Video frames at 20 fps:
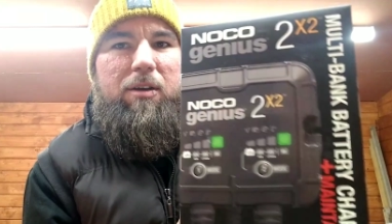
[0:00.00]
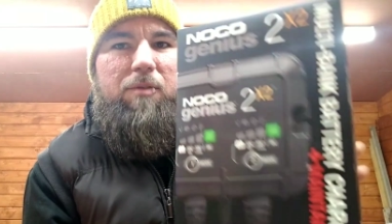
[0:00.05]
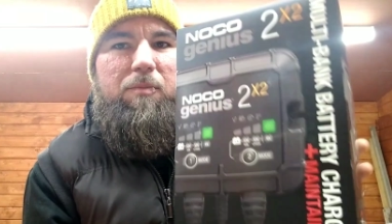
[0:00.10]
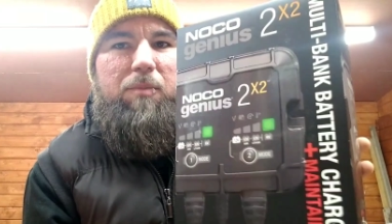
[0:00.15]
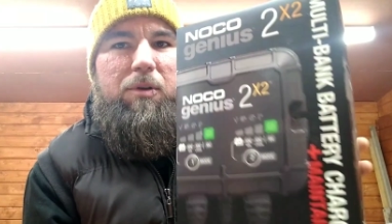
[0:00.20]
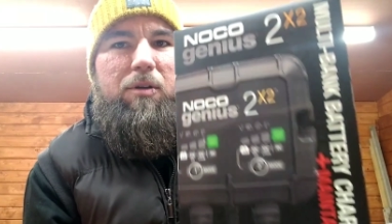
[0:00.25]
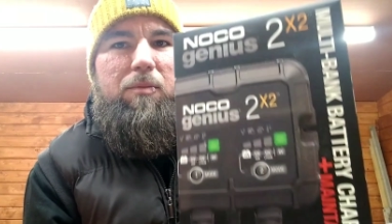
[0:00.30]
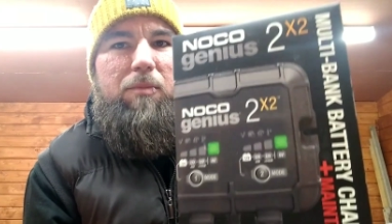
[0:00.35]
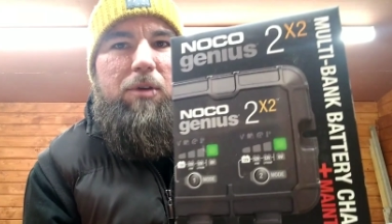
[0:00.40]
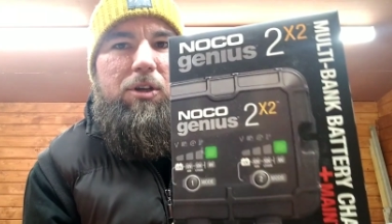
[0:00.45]
and I've
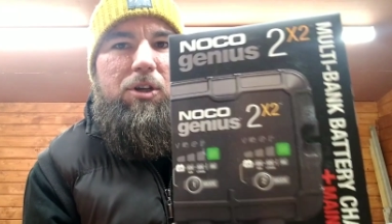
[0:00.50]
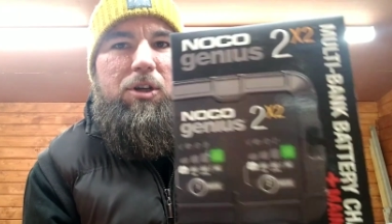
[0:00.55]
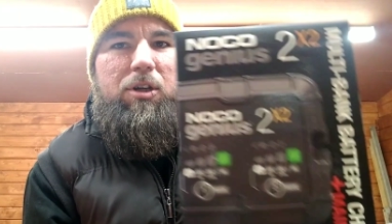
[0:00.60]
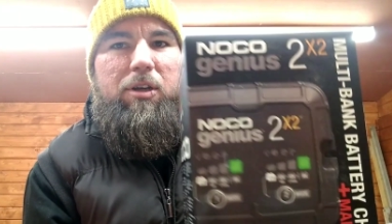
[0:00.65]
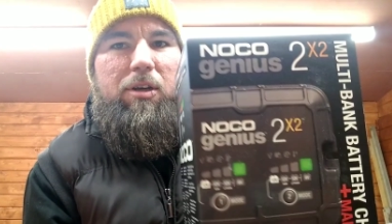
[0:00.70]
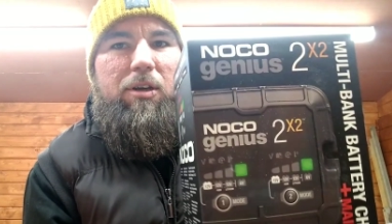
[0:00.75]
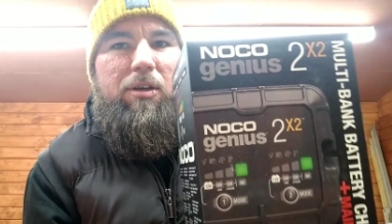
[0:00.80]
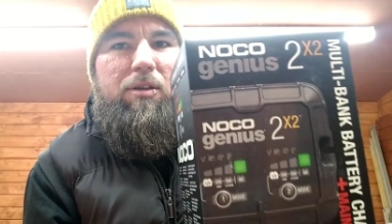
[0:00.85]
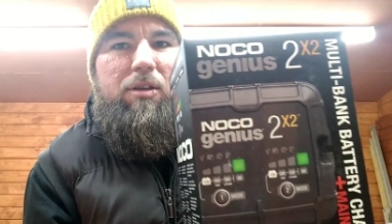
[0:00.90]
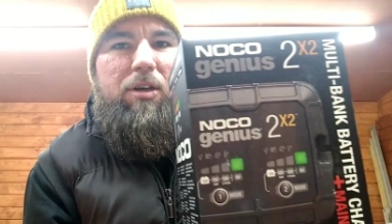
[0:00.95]
been a bit
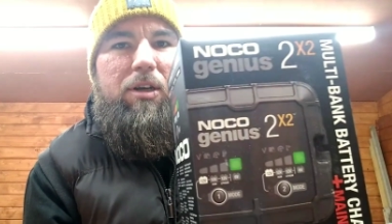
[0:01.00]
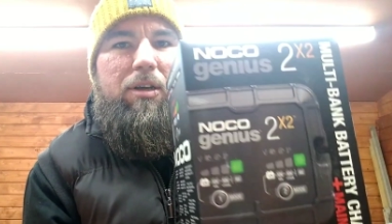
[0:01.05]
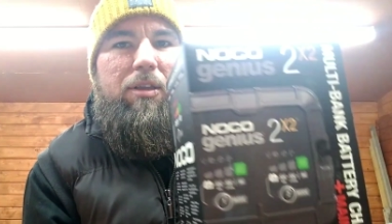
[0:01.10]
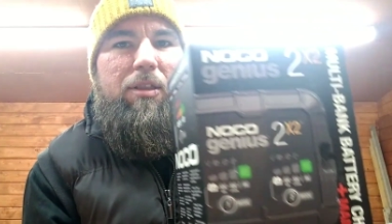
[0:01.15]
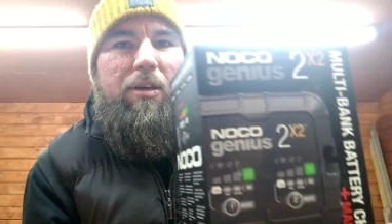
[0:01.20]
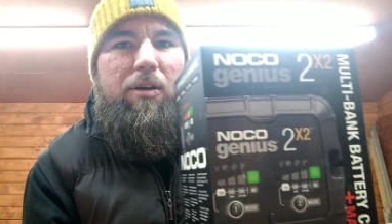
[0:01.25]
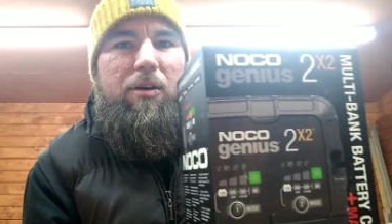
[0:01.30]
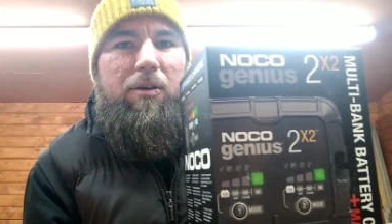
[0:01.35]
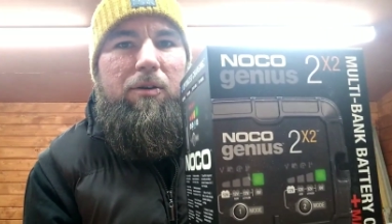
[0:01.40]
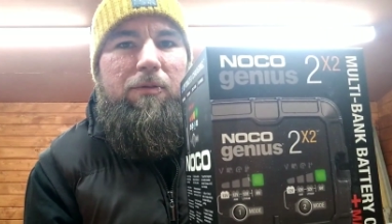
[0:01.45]
cheeky in taking
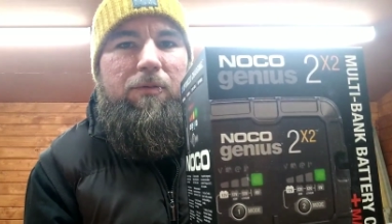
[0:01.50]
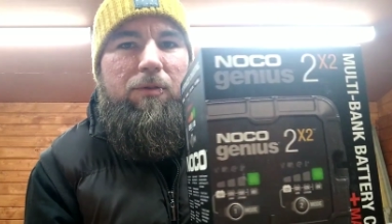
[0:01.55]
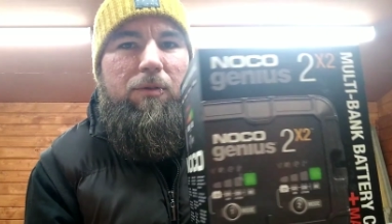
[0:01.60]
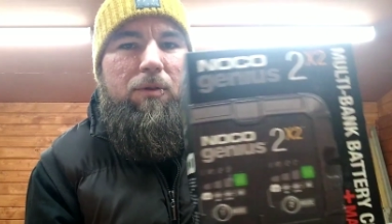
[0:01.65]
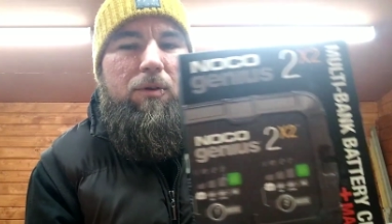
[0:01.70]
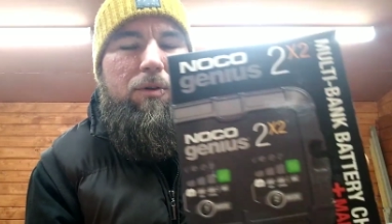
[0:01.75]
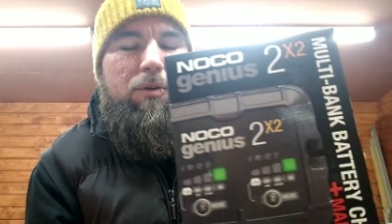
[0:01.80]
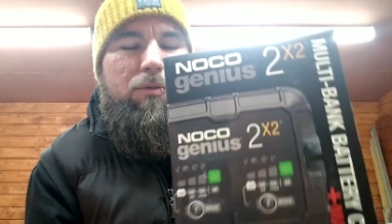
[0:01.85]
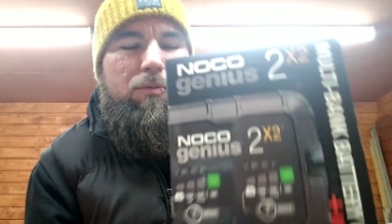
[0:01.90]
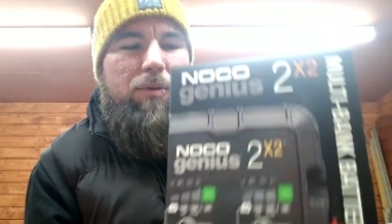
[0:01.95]
that off
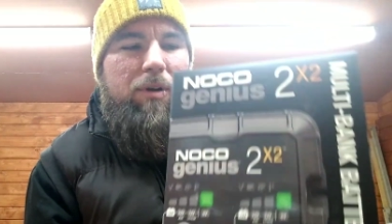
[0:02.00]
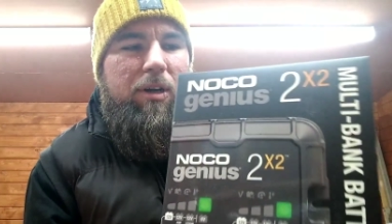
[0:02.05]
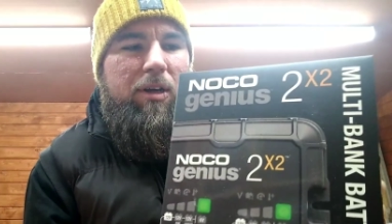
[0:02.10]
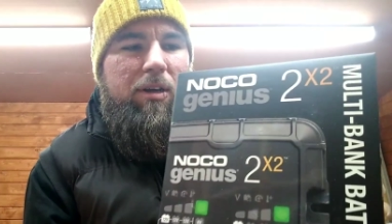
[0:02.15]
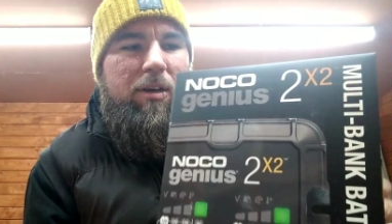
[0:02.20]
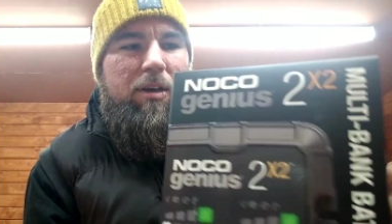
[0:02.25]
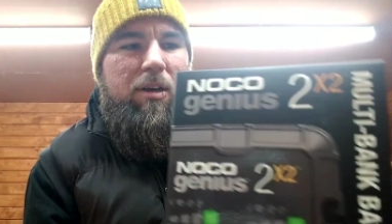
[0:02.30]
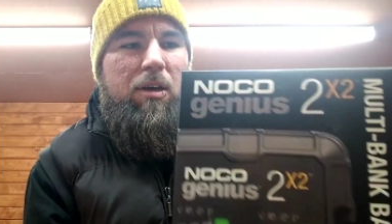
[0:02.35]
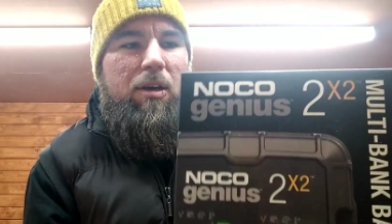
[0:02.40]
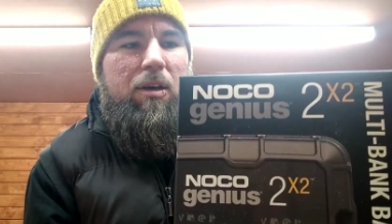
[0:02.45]
already.